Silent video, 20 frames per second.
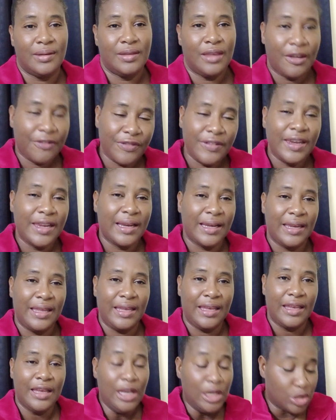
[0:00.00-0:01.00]

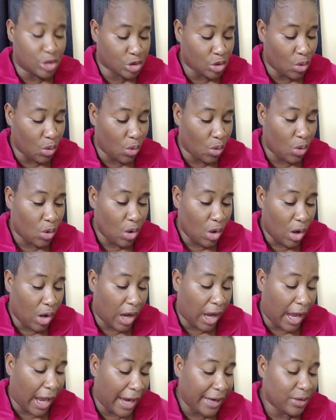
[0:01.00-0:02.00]
Definitely. So
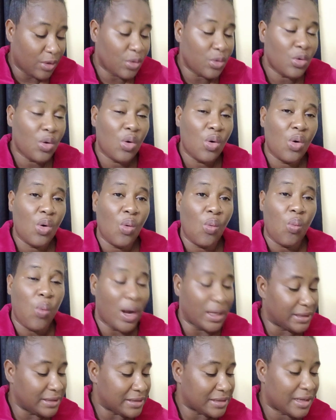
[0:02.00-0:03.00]
I don't know
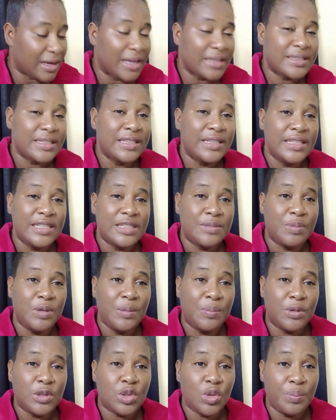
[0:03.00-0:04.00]
what is causing these
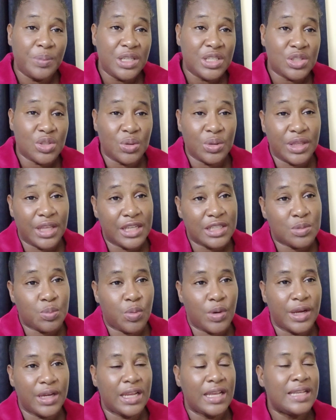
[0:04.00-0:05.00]
people to be so
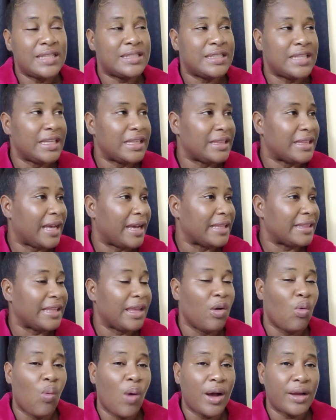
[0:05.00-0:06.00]
desperate. Is it that
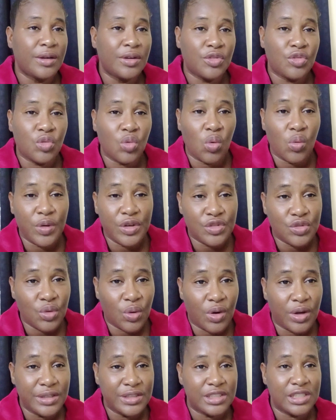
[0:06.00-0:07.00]
they want the stories to
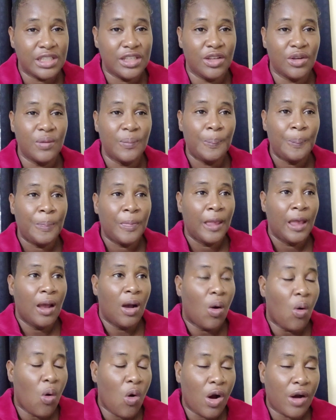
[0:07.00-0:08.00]
continue?
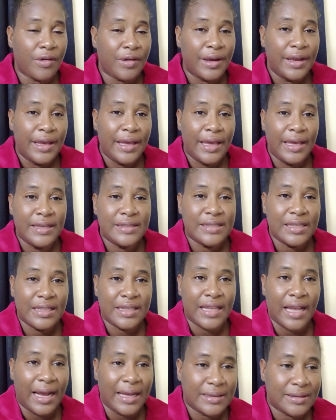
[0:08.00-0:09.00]
Or is
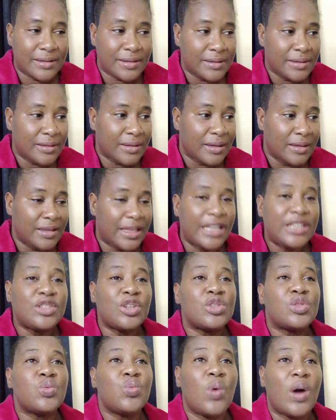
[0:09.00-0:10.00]
it that they
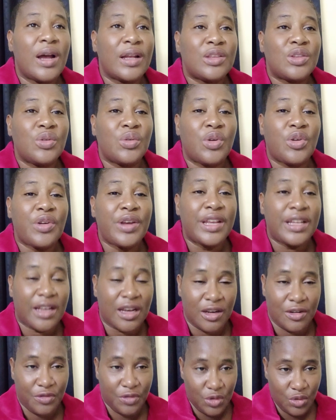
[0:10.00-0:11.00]
just want to create
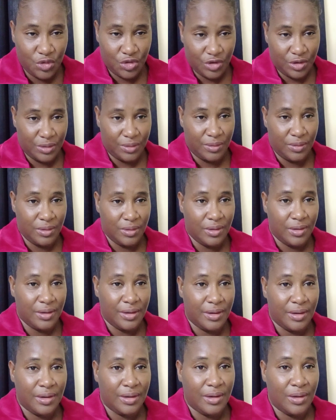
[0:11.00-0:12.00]
confusion?
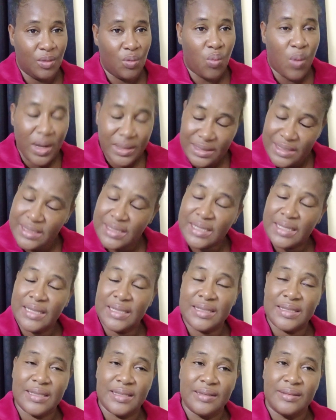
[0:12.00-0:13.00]
What is
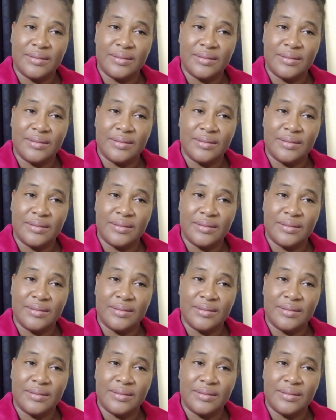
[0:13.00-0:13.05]
it?